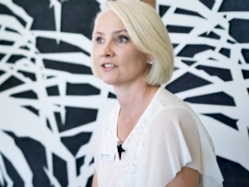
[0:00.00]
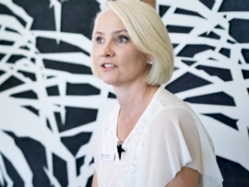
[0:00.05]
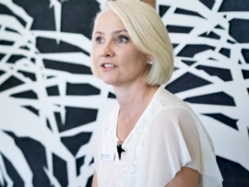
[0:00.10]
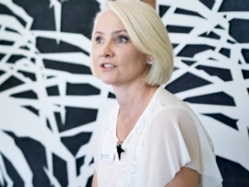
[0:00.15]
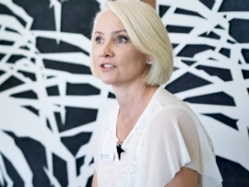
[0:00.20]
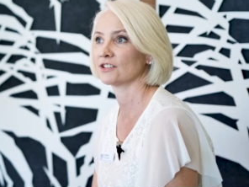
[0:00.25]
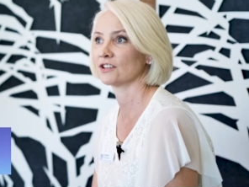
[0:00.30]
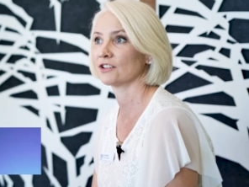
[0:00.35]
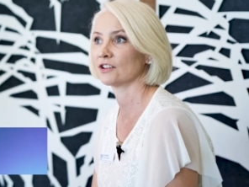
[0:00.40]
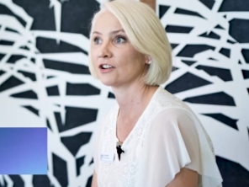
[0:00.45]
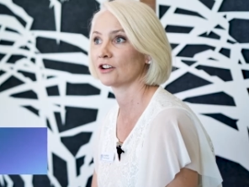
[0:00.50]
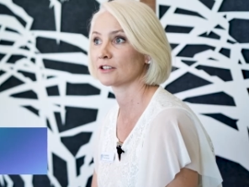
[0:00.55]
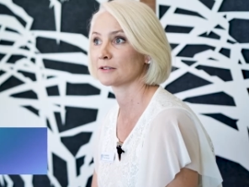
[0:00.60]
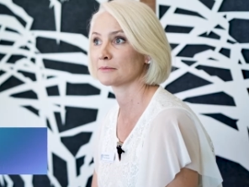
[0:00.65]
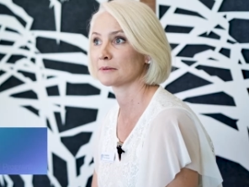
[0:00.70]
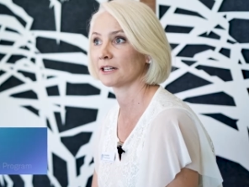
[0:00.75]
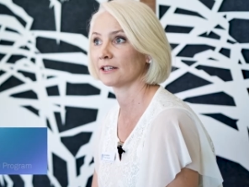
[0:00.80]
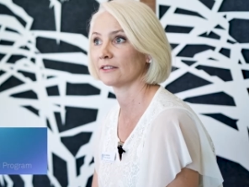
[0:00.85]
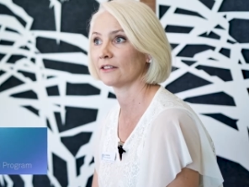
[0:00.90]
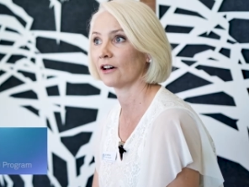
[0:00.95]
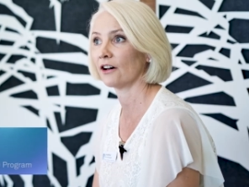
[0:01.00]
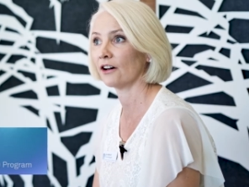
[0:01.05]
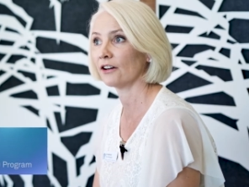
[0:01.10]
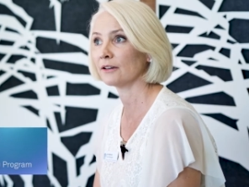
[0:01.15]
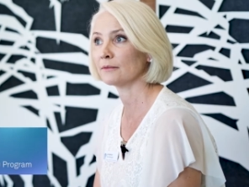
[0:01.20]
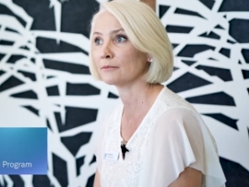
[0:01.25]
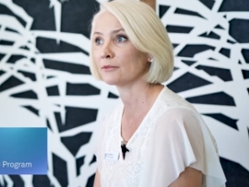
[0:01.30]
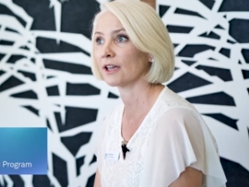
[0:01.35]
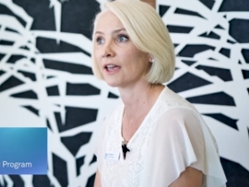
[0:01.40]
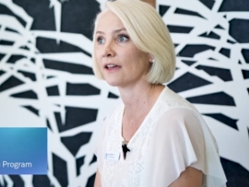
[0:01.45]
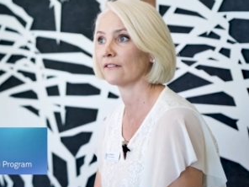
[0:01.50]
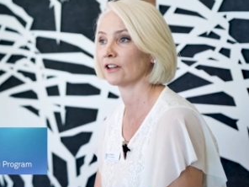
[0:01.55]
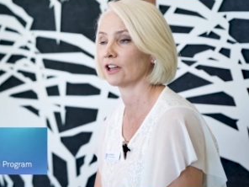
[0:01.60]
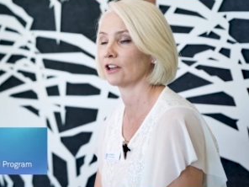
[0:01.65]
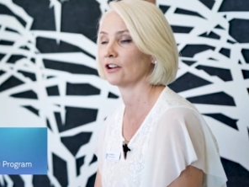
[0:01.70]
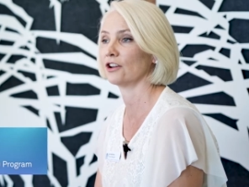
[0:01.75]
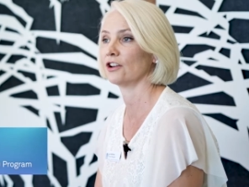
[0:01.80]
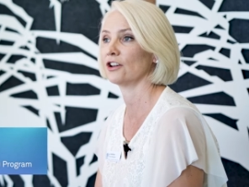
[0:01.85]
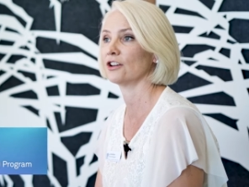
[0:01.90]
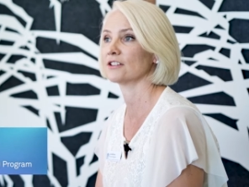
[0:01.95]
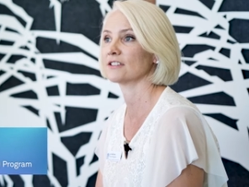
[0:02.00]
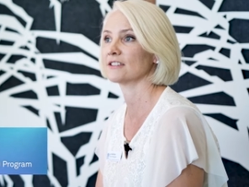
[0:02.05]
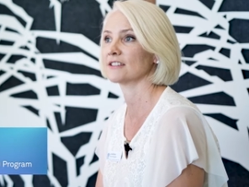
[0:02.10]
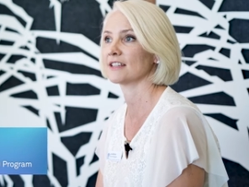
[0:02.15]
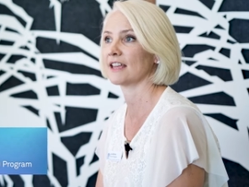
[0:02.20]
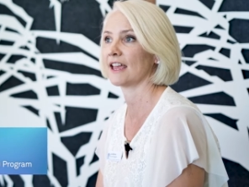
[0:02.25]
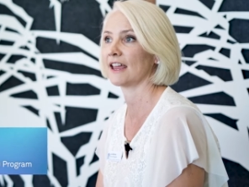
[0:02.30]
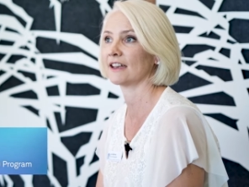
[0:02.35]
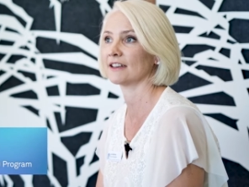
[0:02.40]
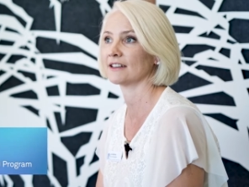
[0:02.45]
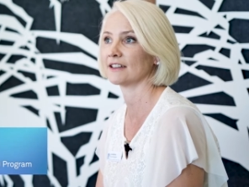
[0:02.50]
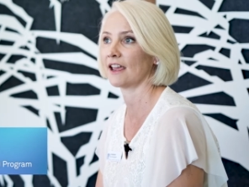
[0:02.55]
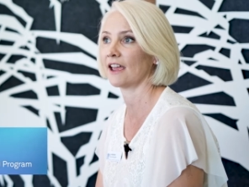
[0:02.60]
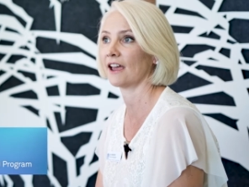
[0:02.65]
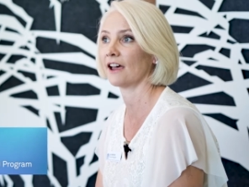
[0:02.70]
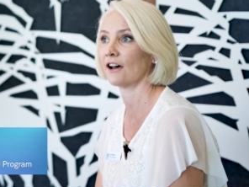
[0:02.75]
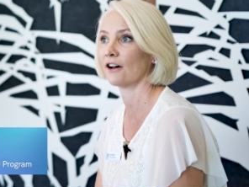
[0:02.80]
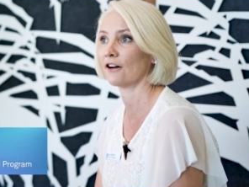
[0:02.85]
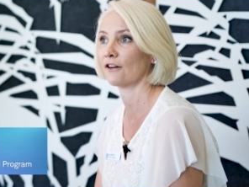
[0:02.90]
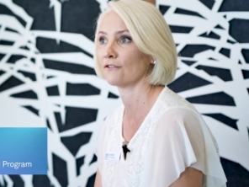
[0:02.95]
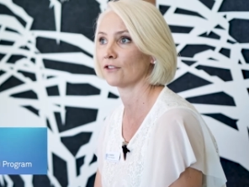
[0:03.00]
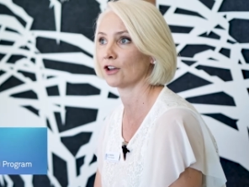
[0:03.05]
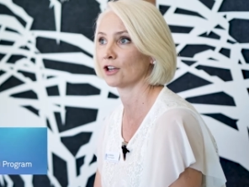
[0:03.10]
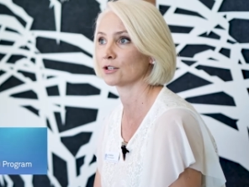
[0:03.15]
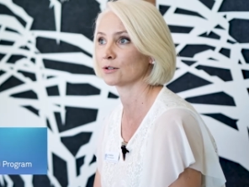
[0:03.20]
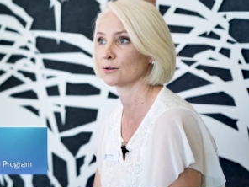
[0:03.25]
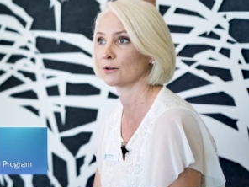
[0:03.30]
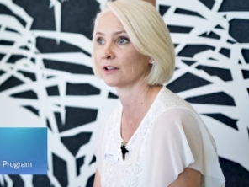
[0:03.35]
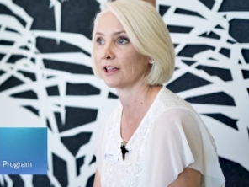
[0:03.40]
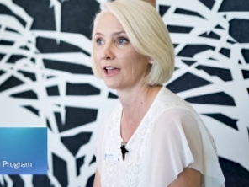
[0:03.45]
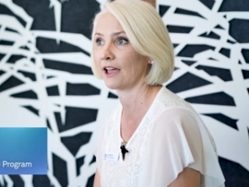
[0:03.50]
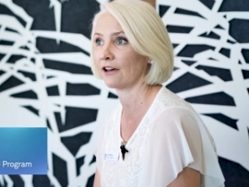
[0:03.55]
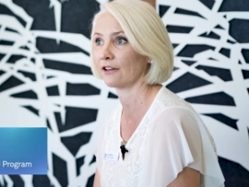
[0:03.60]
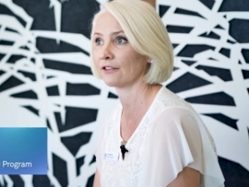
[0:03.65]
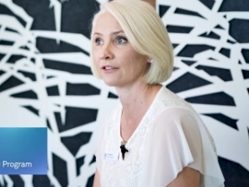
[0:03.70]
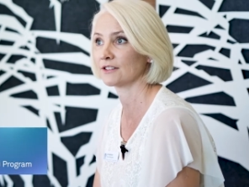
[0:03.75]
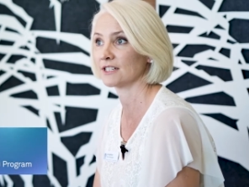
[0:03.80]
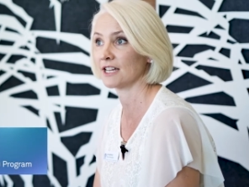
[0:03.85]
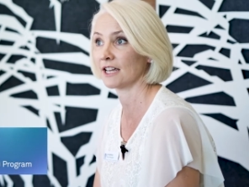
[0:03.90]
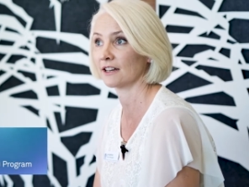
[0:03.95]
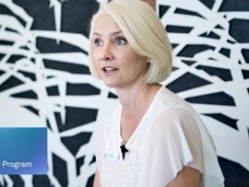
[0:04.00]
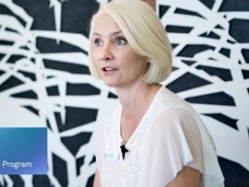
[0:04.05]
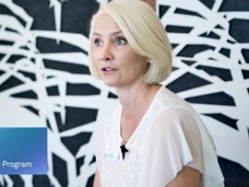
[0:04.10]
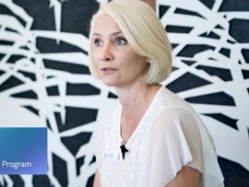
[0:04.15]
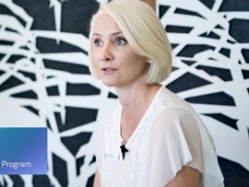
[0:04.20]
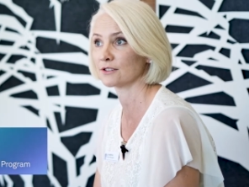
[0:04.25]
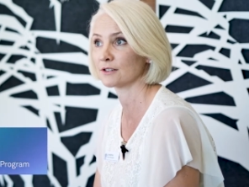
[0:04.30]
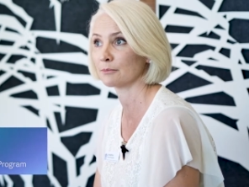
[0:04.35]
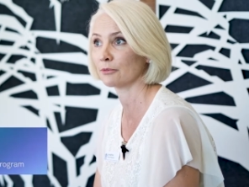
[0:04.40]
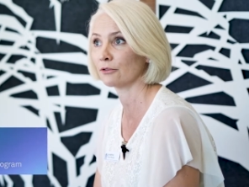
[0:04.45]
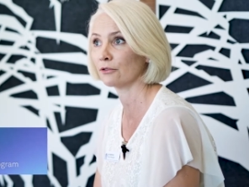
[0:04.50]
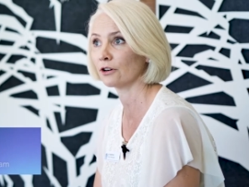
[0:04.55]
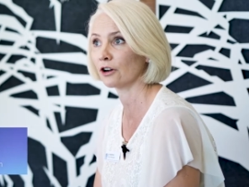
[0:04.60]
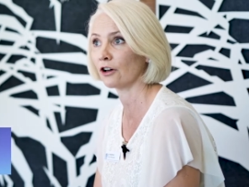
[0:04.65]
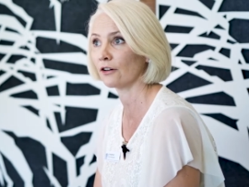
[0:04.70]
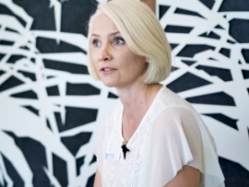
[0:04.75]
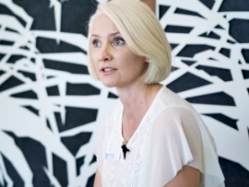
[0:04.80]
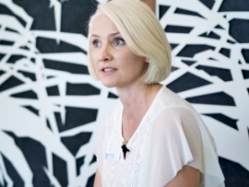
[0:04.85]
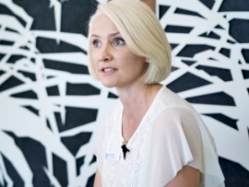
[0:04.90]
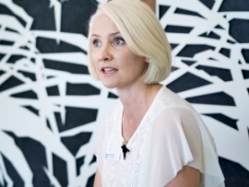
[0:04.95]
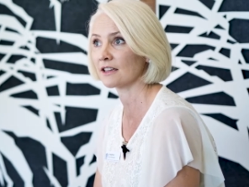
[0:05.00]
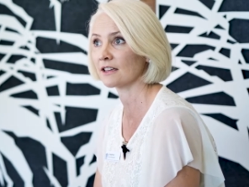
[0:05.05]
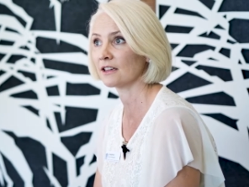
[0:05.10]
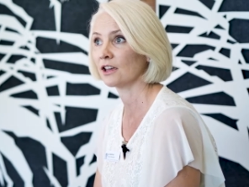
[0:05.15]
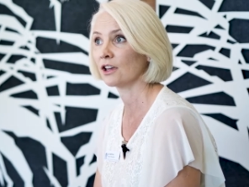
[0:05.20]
onto Hospital in the Home, we have our nurse and our virtual health technical support officer